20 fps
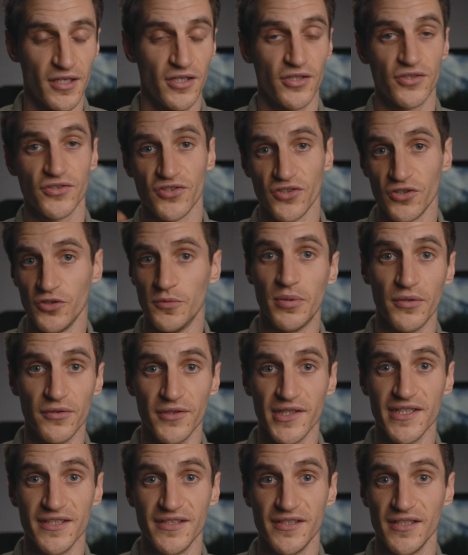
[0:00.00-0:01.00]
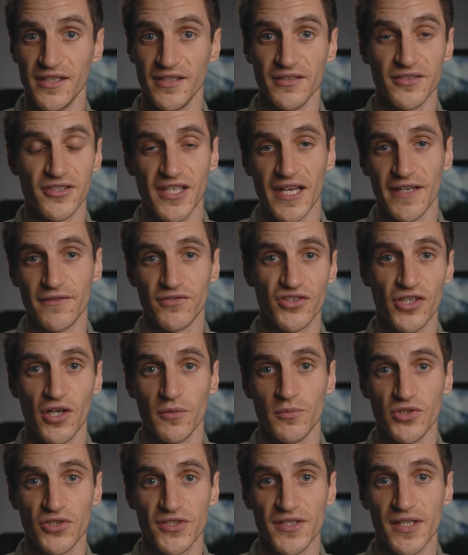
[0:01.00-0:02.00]
Super easy, saves so
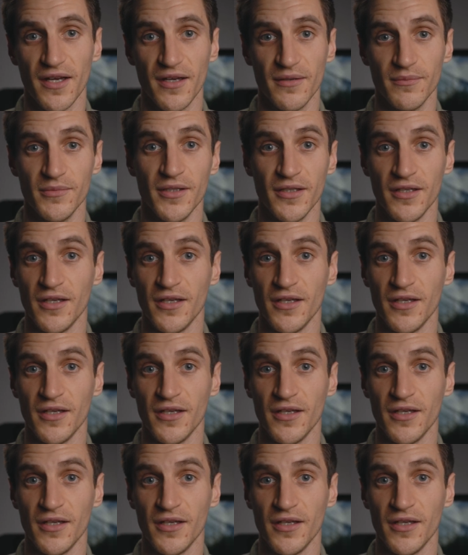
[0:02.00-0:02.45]
much time.